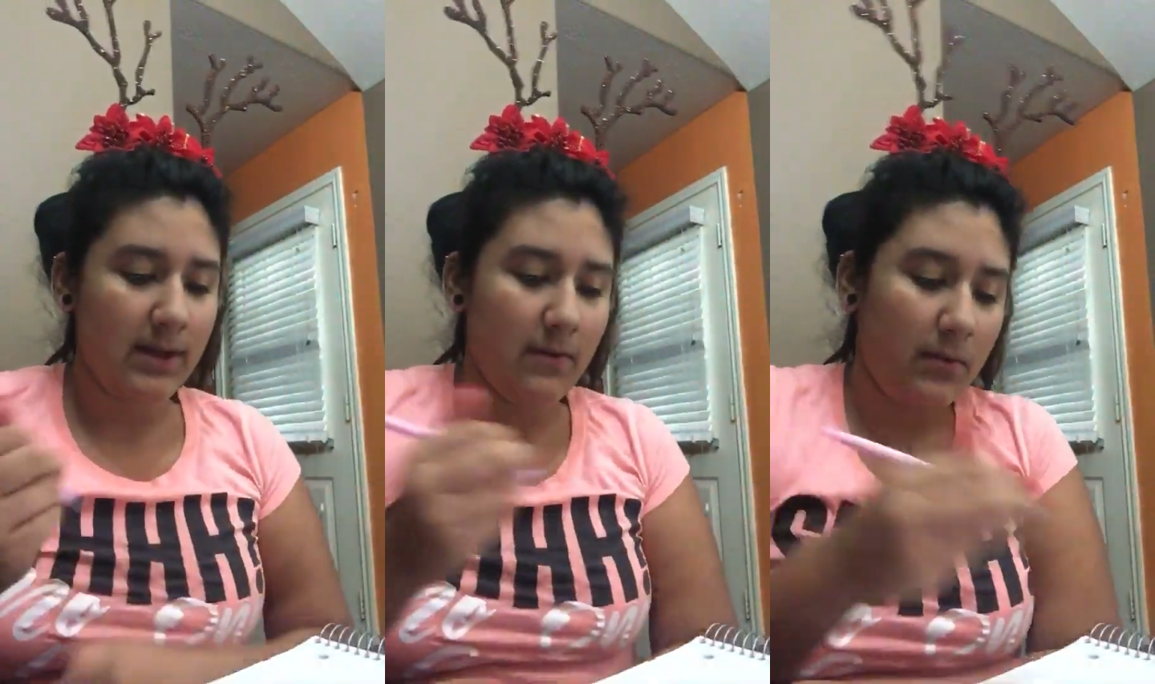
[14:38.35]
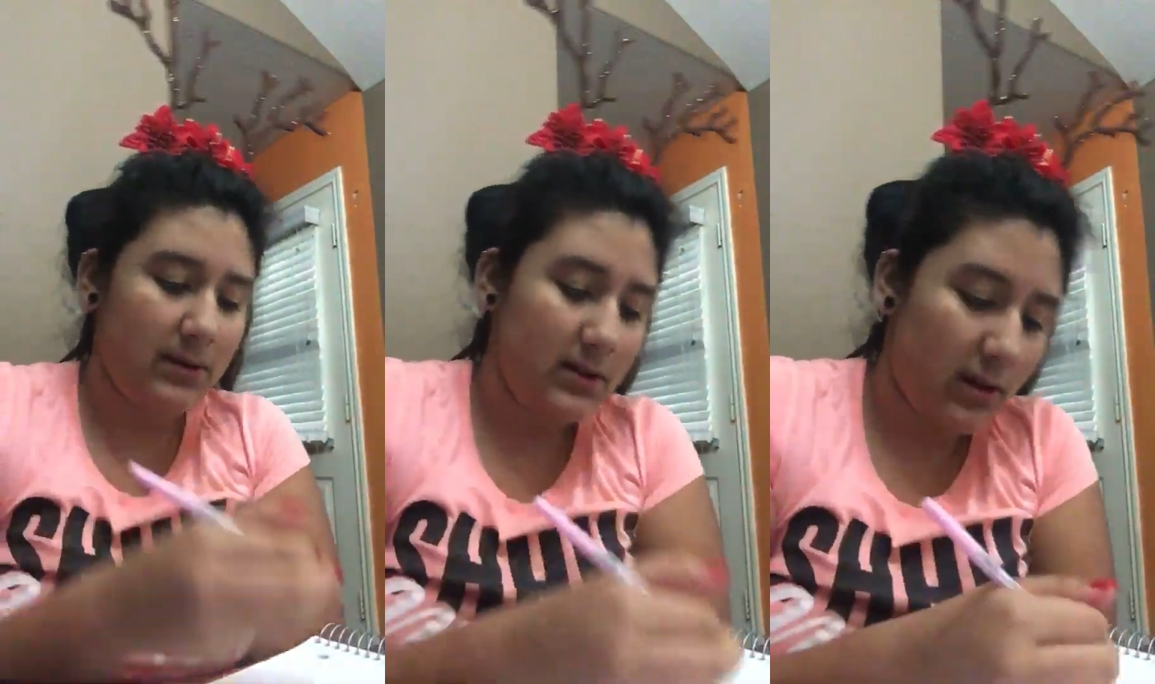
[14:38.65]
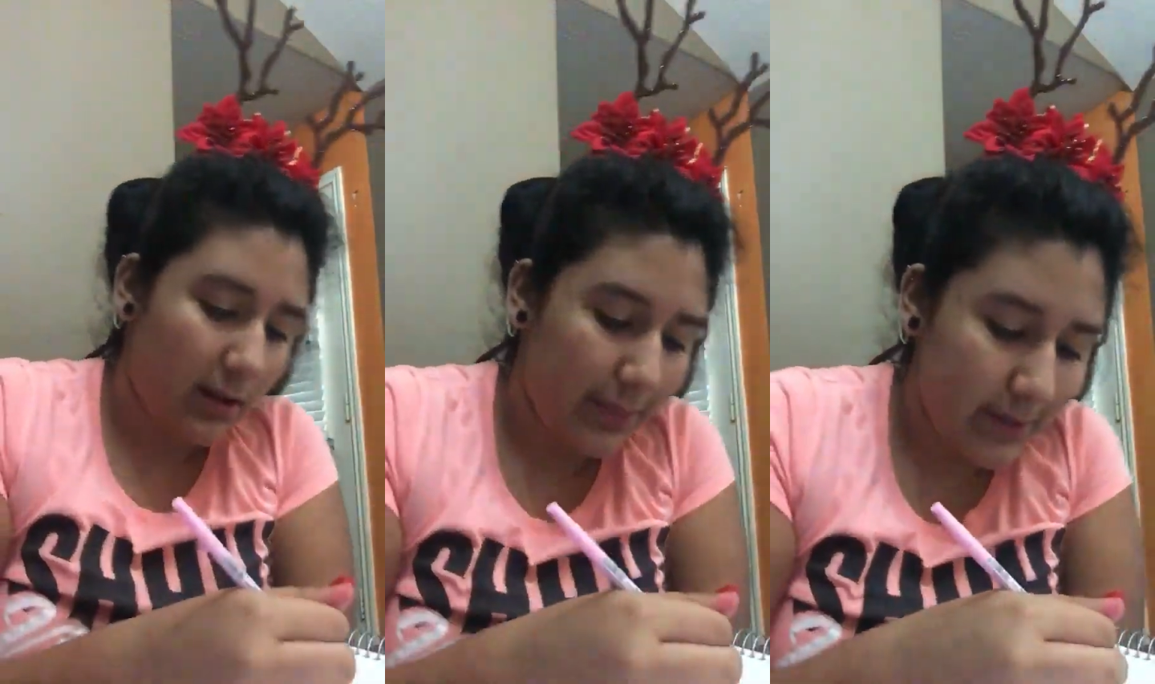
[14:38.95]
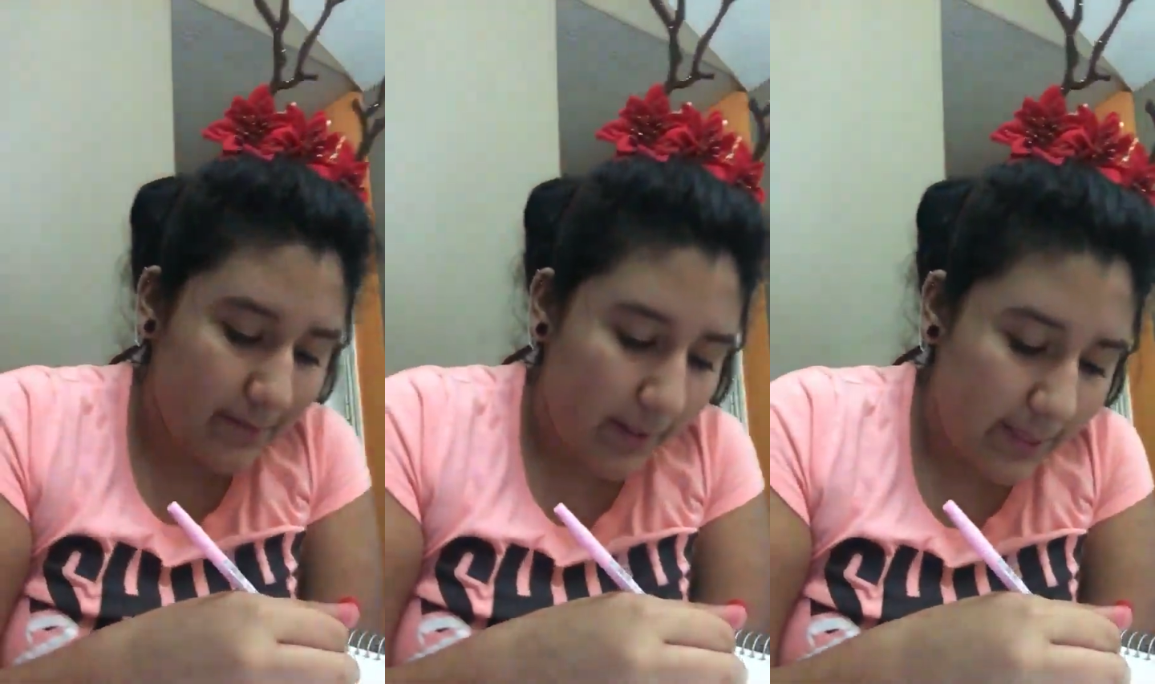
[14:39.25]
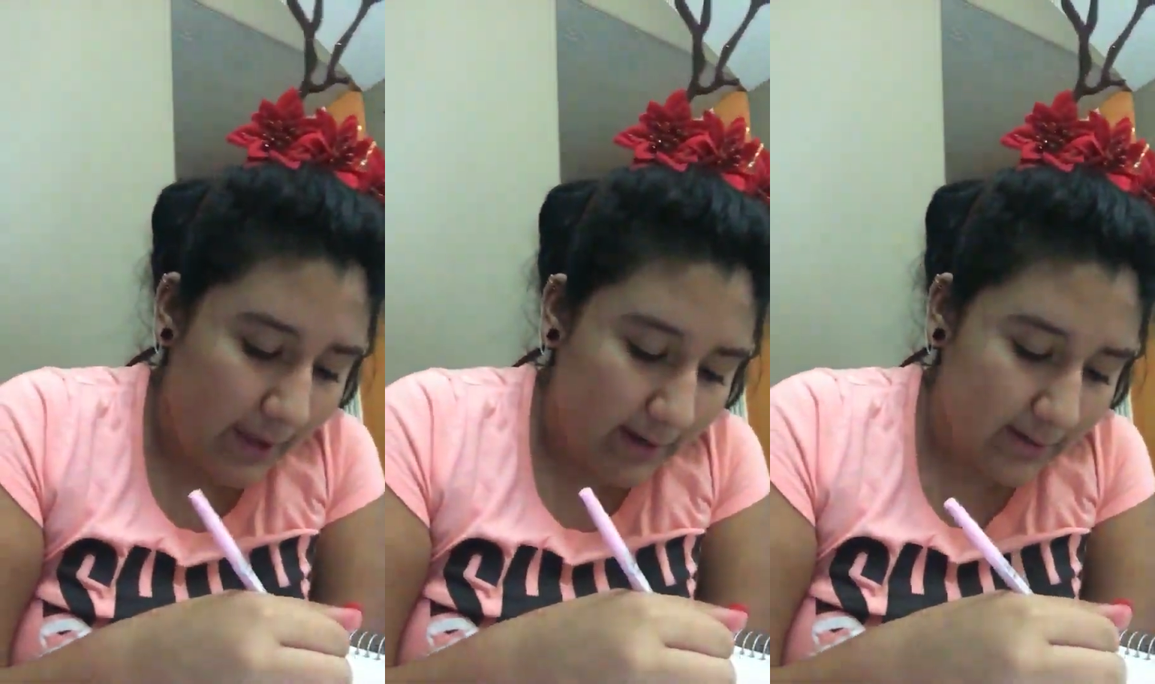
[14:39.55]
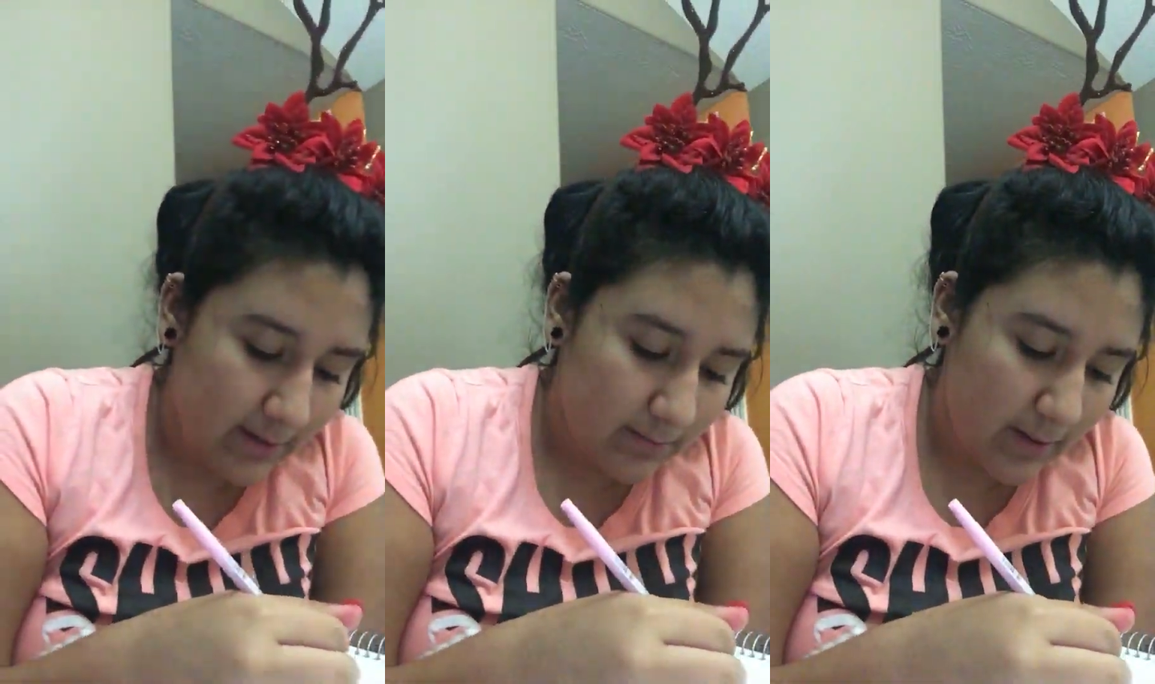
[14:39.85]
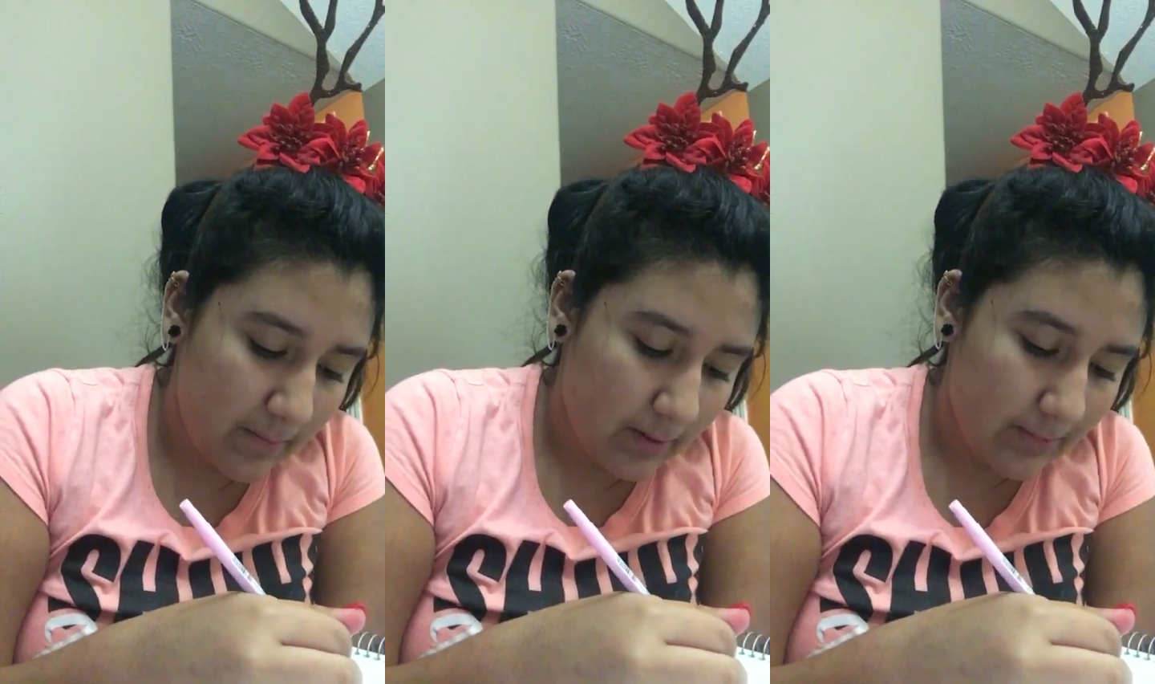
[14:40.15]
What do y'all think about that? Because
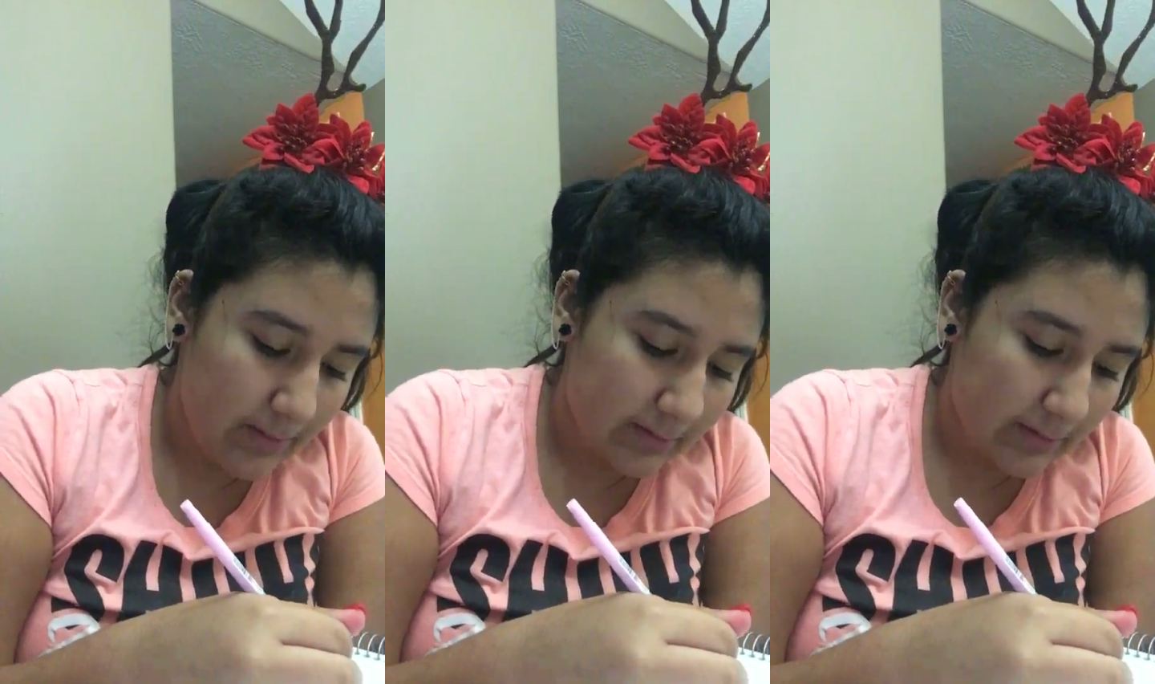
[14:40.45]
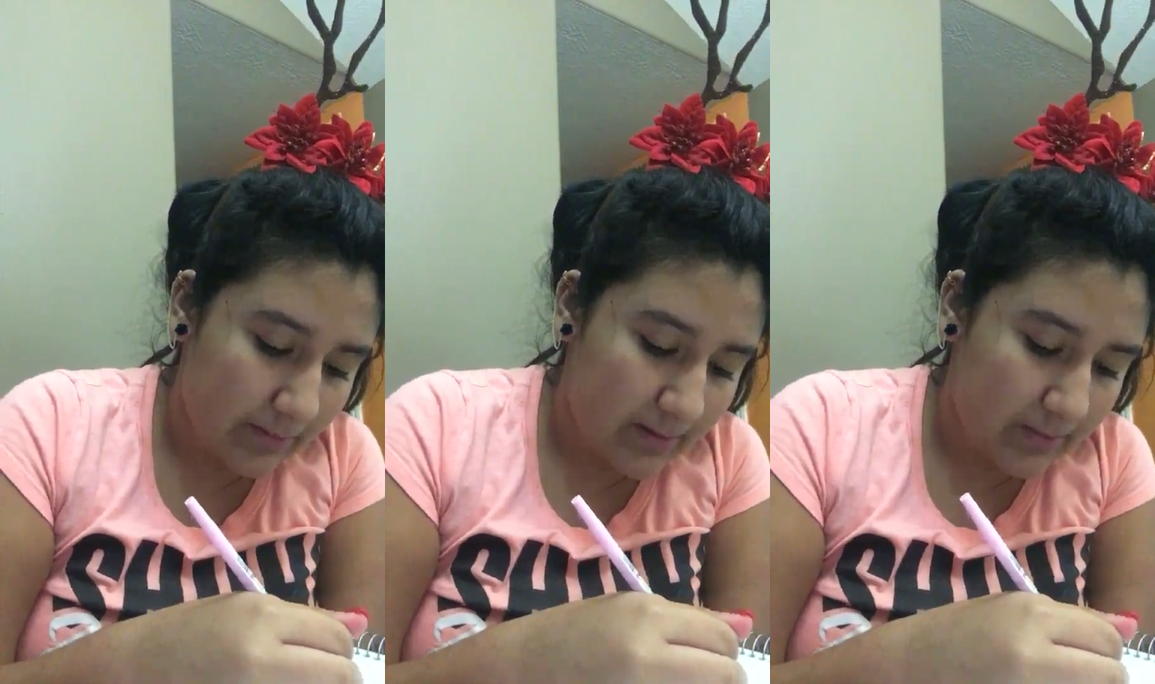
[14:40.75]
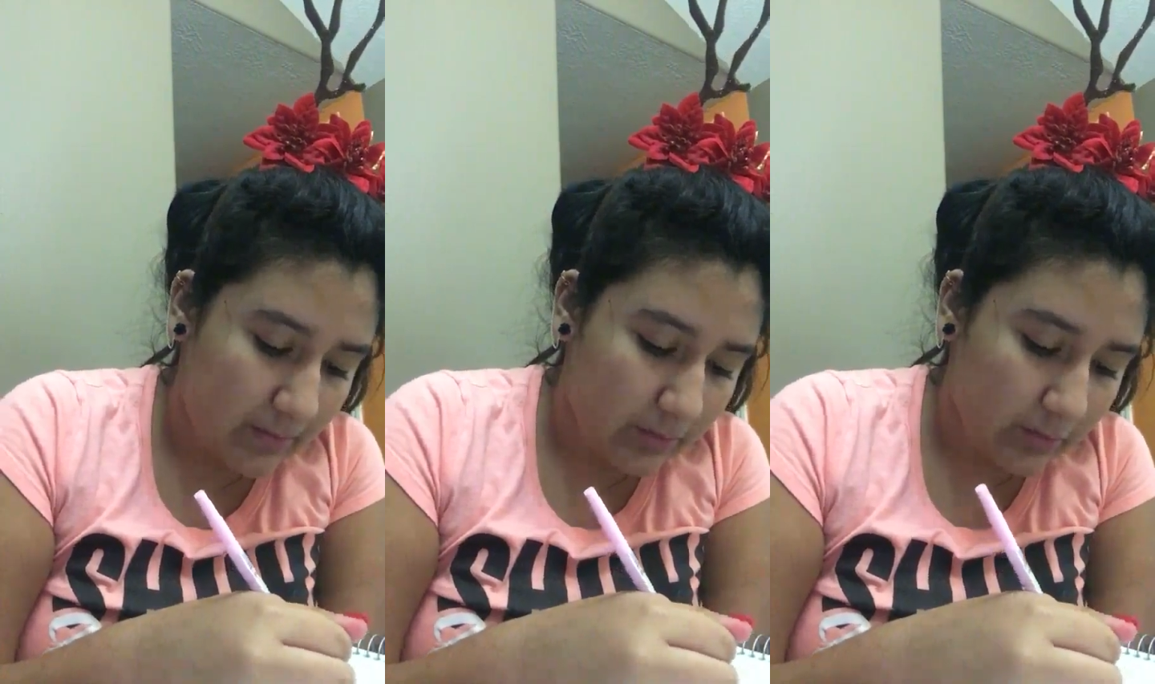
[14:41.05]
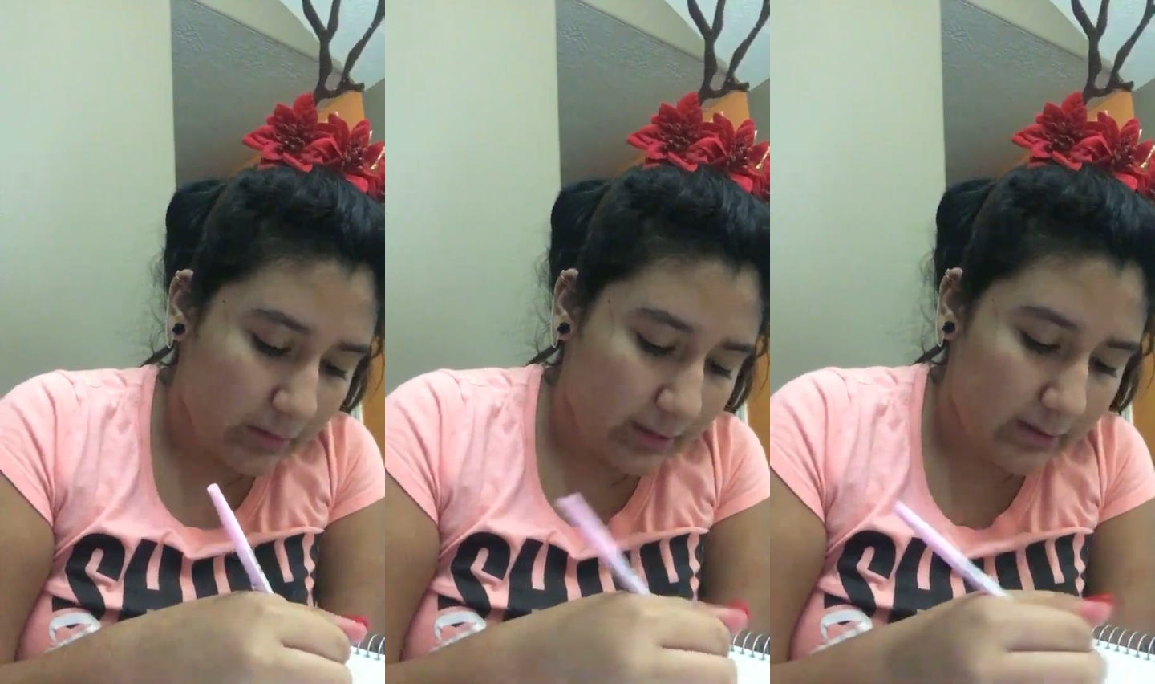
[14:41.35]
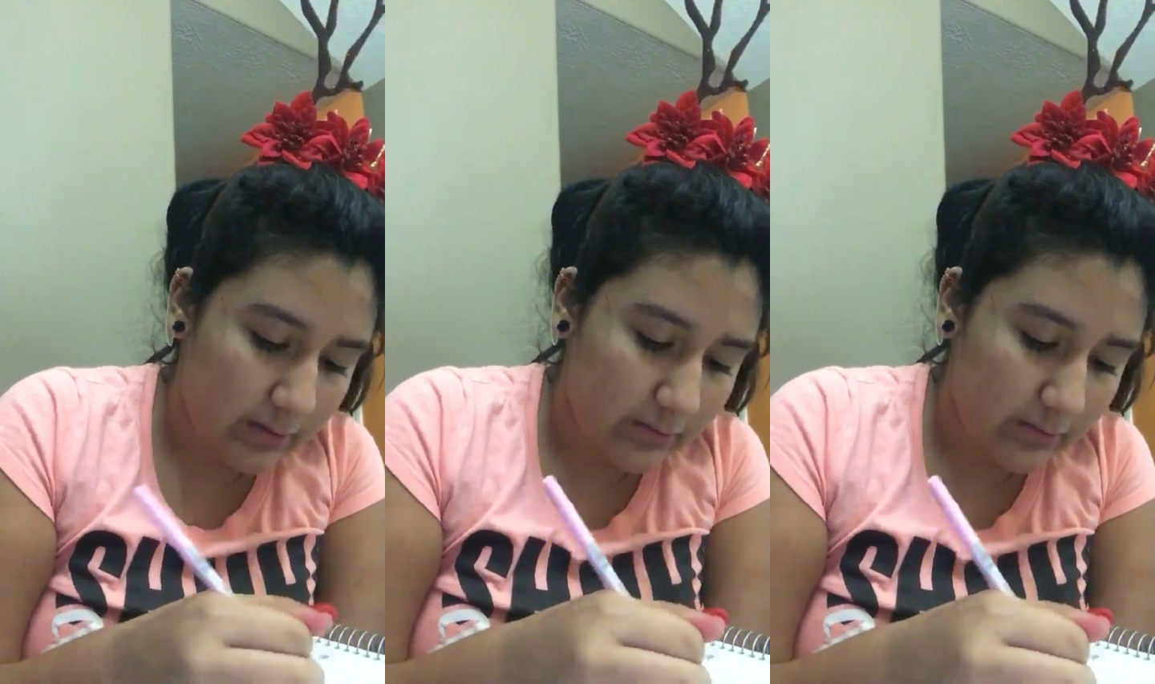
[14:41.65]
my mom thinks like pit bulls are like